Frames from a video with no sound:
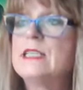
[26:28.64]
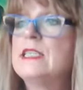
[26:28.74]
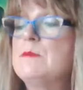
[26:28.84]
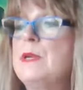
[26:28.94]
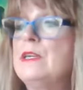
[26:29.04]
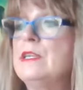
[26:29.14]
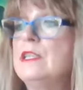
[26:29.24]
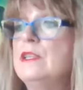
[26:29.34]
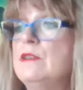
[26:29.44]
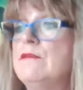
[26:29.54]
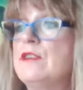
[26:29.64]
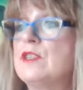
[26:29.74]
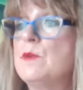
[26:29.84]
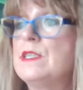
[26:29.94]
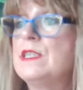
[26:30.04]
us spirit
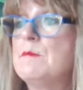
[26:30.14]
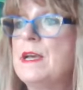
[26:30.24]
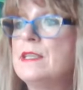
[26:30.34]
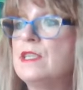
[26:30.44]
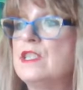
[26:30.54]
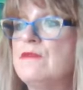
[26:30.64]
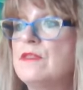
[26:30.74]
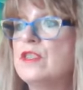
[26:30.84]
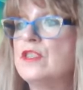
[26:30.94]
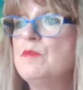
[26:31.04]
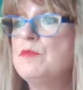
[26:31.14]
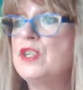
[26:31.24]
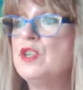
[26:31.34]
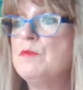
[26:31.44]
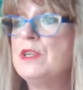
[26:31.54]
universe. What's the message for the super
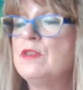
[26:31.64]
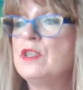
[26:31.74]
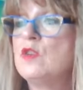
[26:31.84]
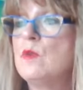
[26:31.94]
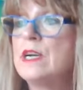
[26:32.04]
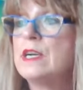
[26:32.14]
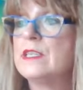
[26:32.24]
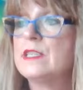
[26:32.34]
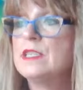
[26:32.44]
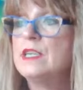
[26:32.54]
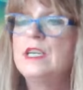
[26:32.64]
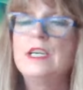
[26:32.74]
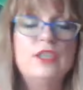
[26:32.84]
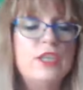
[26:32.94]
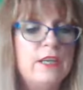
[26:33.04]
new moon in Aquarius,
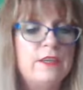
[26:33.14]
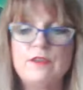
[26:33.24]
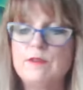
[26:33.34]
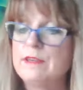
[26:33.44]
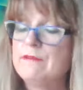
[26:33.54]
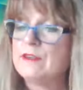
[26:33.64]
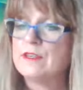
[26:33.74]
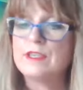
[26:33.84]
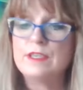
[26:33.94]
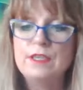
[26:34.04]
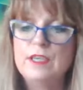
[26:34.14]
January 21st?